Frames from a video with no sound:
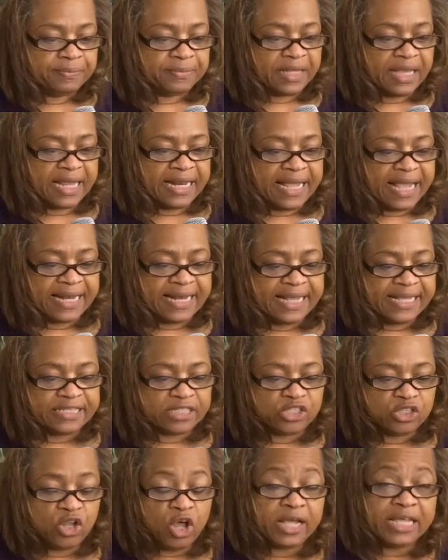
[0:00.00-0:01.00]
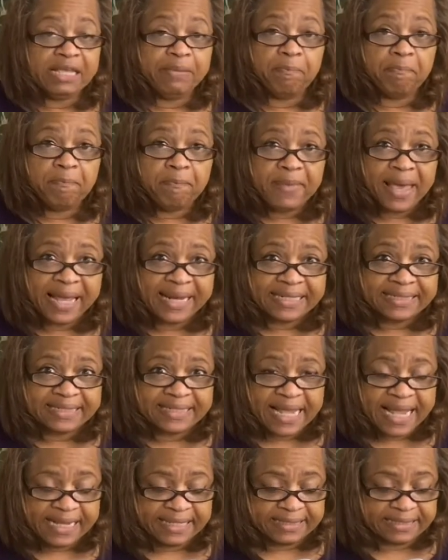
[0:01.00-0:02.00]
and in his law he
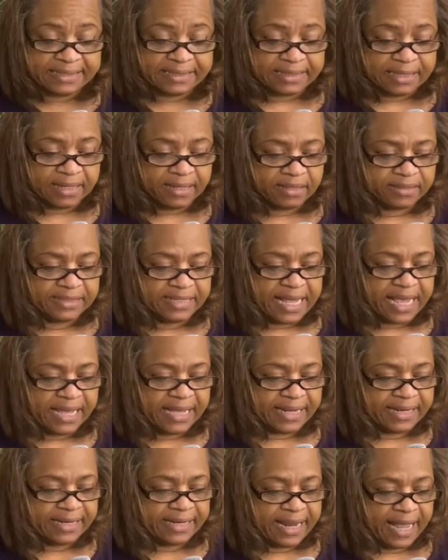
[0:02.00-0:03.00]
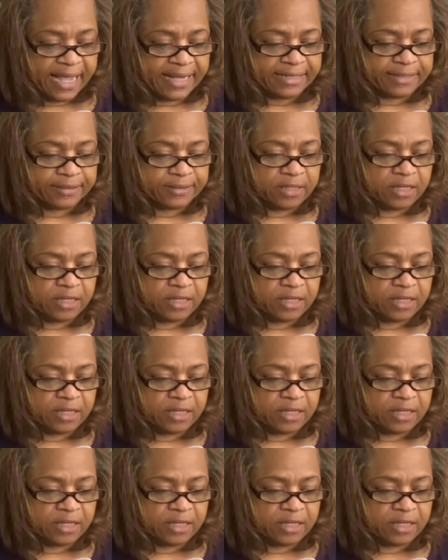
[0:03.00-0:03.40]
meditates day and night.